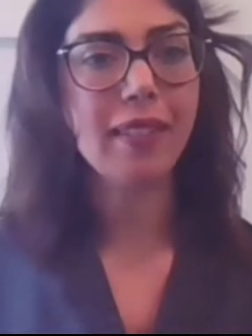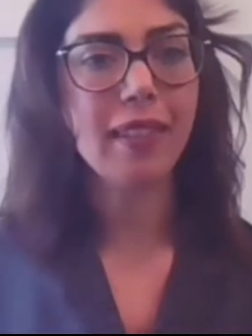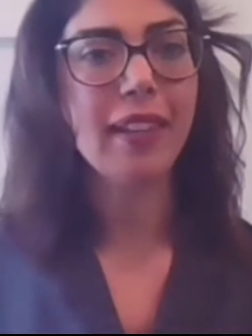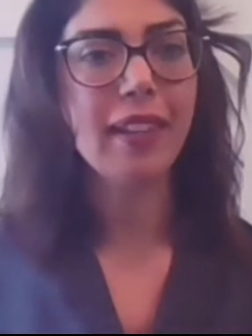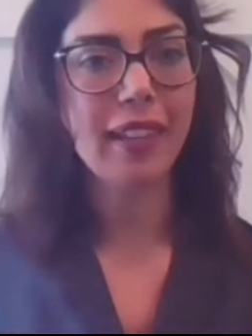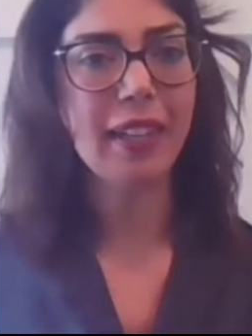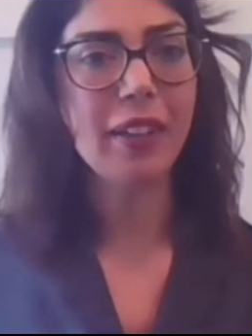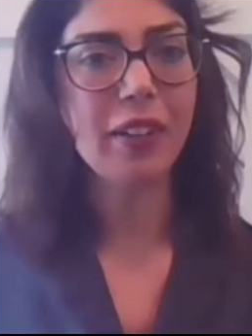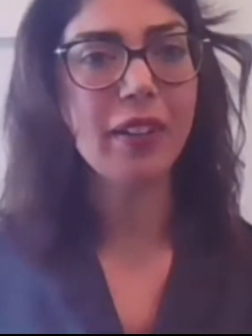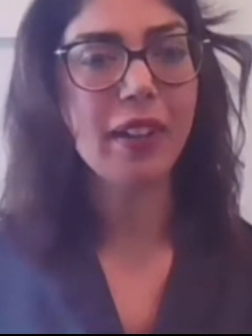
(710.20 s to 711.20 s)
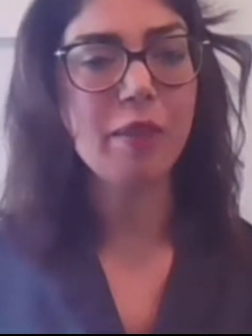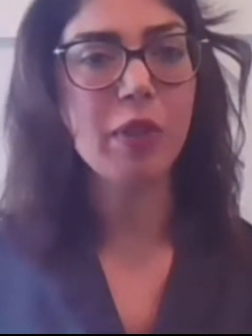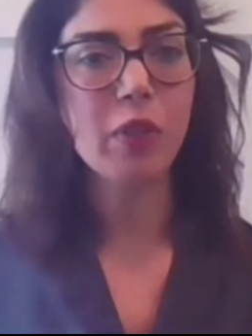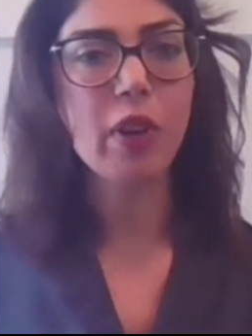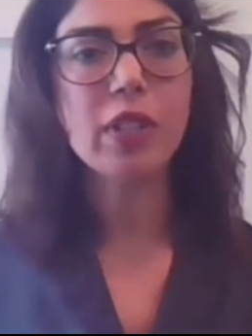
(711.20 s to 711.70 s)
thing here
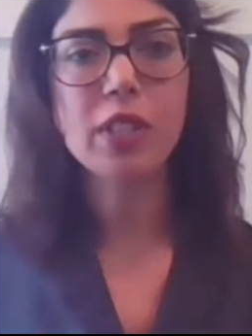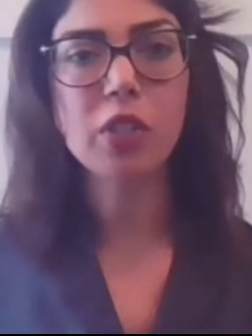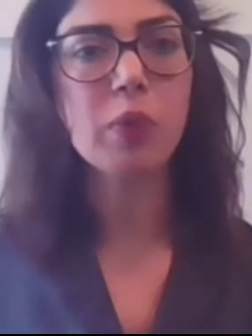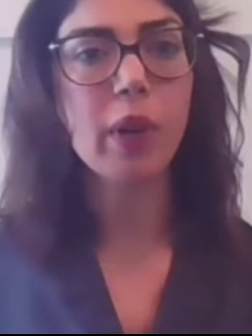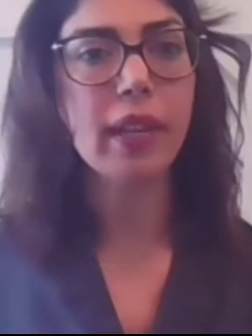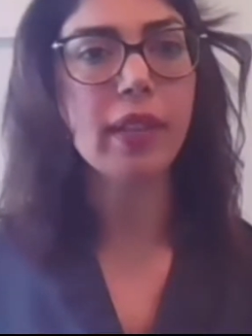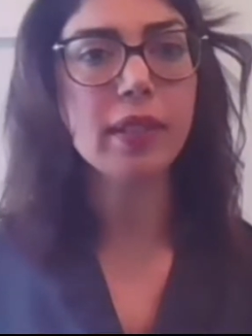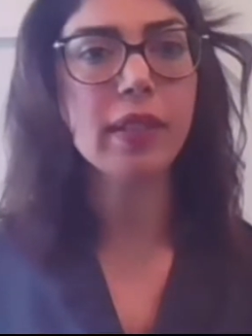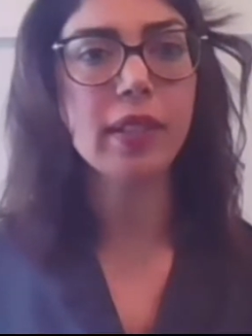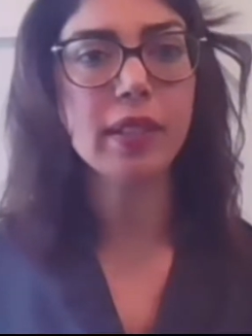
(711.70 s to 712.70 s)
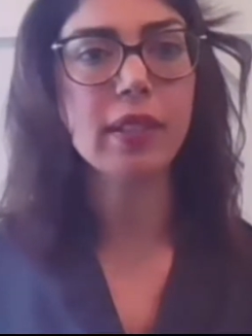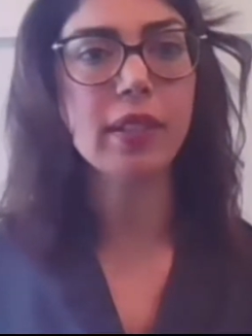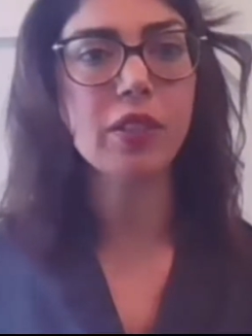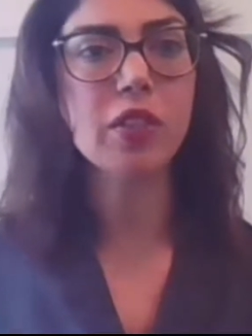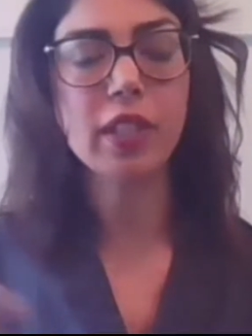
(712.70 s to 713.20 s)
in regards to race.
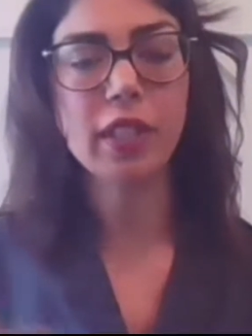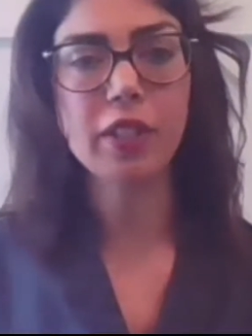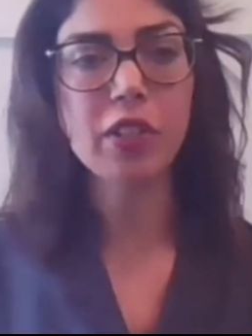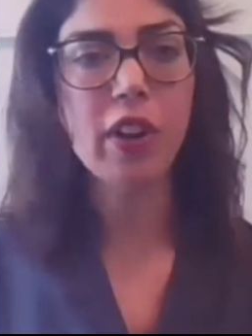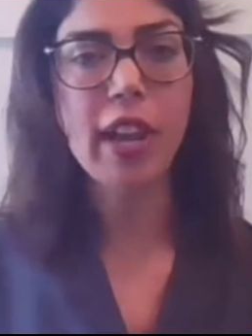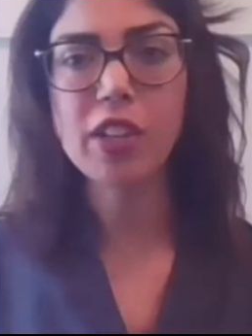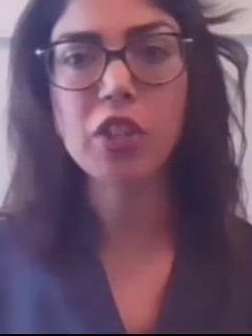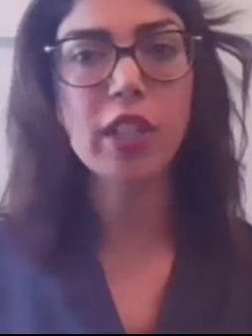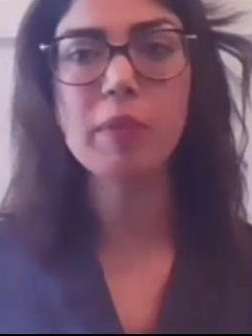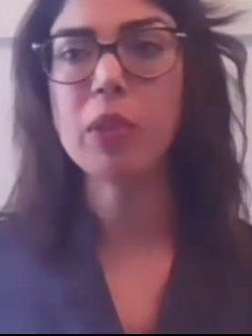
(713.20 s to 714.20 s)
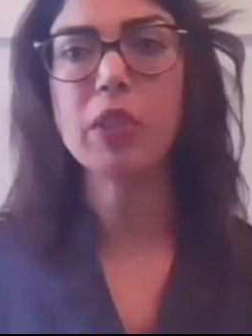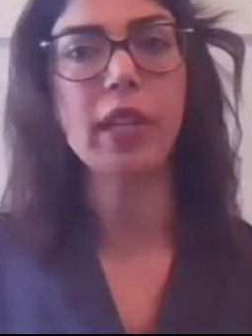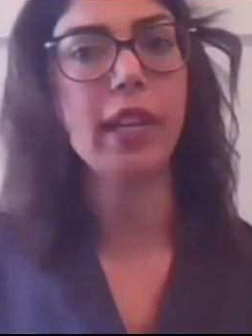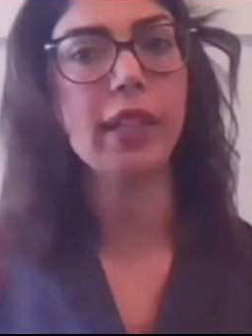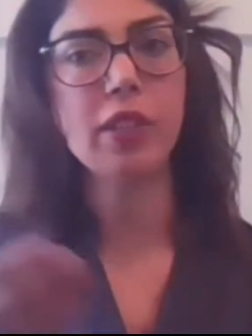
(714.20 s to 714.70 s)
There's our Asian
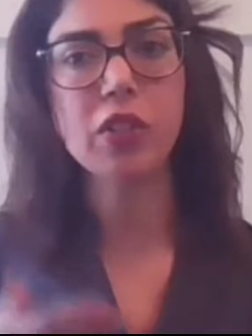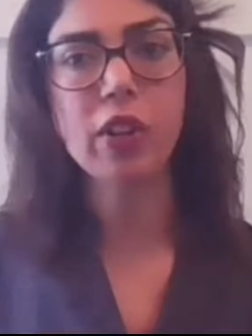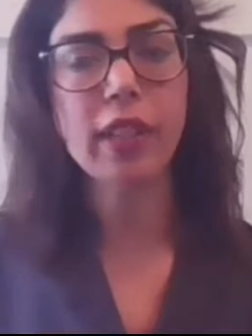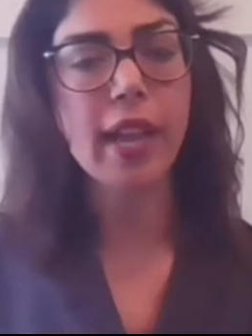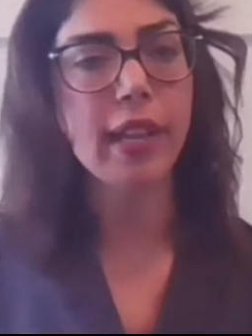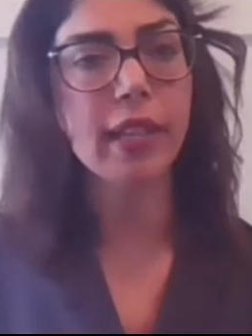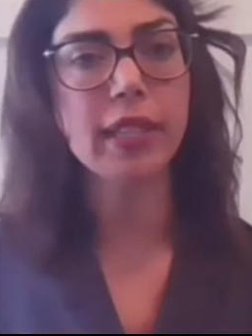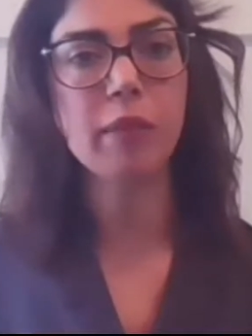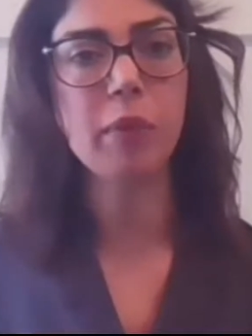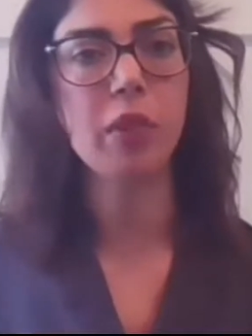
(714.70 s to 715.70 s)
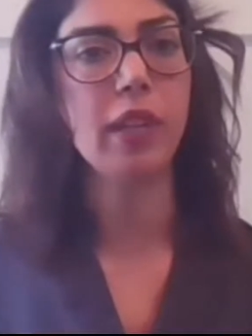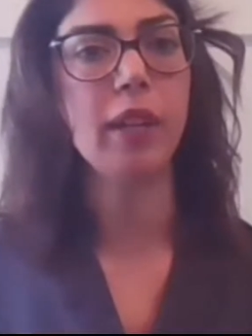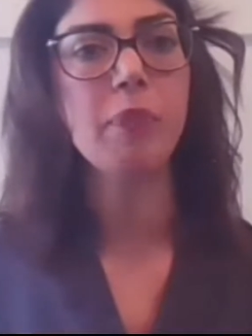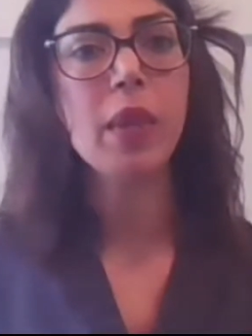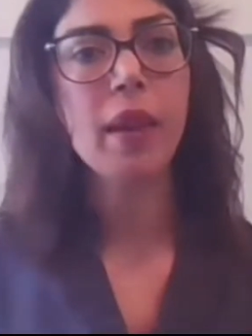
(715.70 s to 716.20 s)
community and there's our Latinx
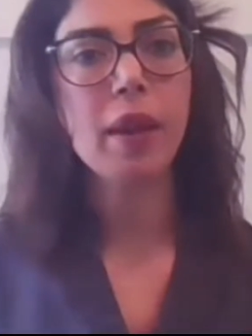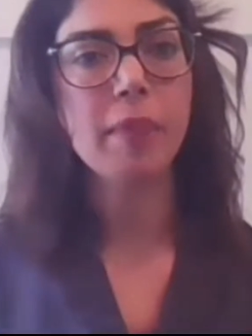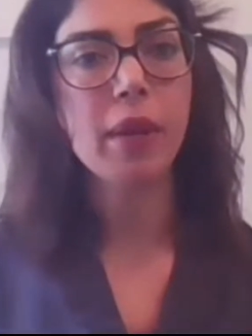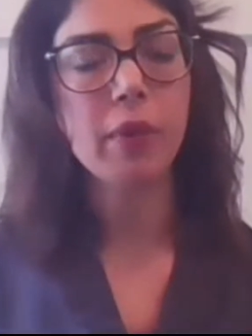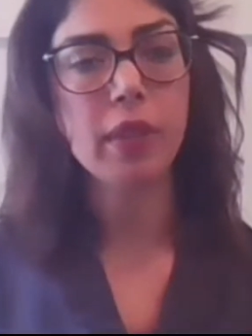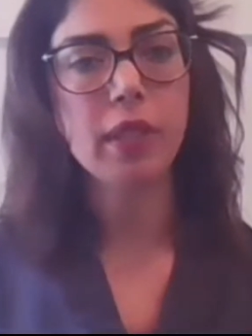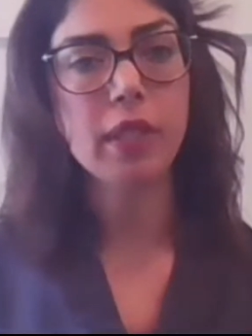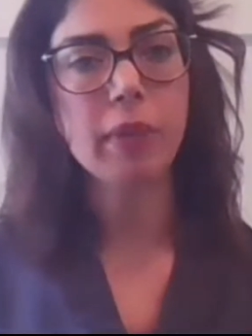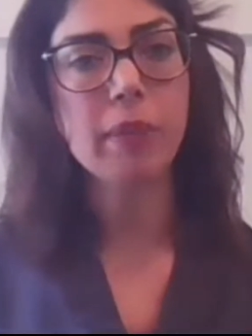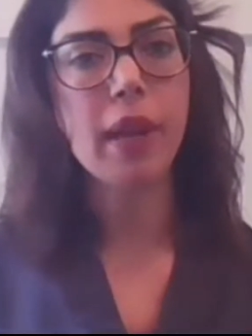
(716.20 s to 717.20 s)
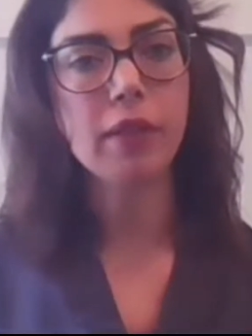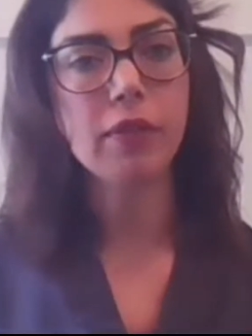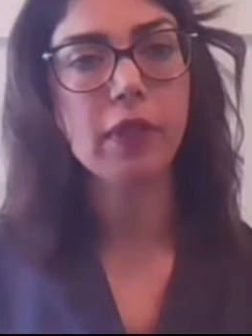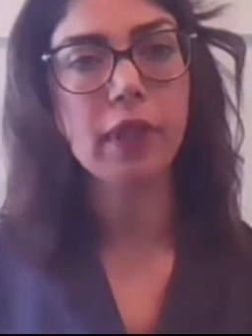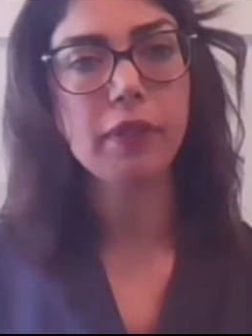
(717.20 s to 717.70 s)
community that we need to be
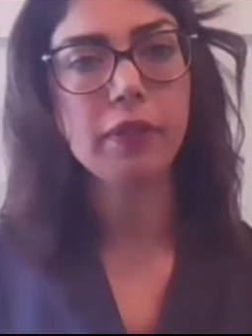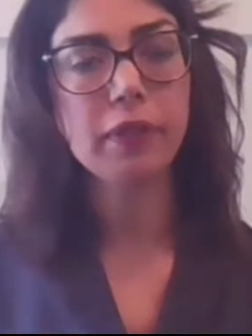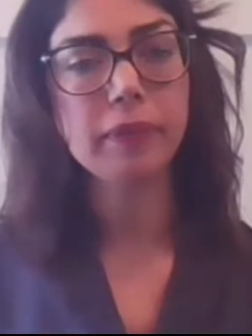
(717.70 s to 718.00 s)
mindful of.